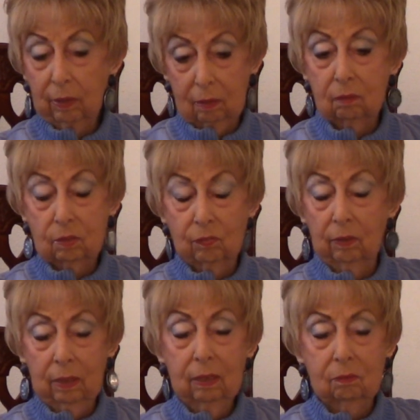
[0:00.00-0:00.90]
It's
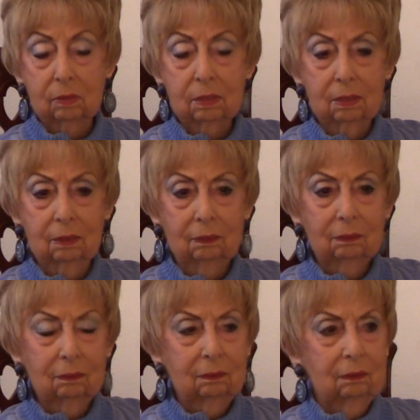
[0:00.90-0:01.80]
very interesting.
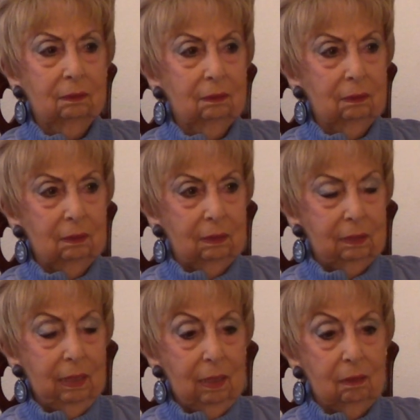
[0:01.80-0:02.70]

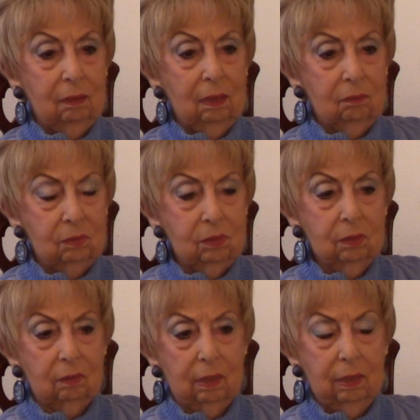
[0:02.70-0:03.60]
Yeah, I
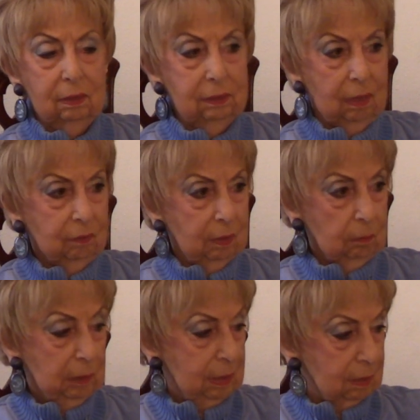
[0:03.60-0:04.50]
took the kids out there many a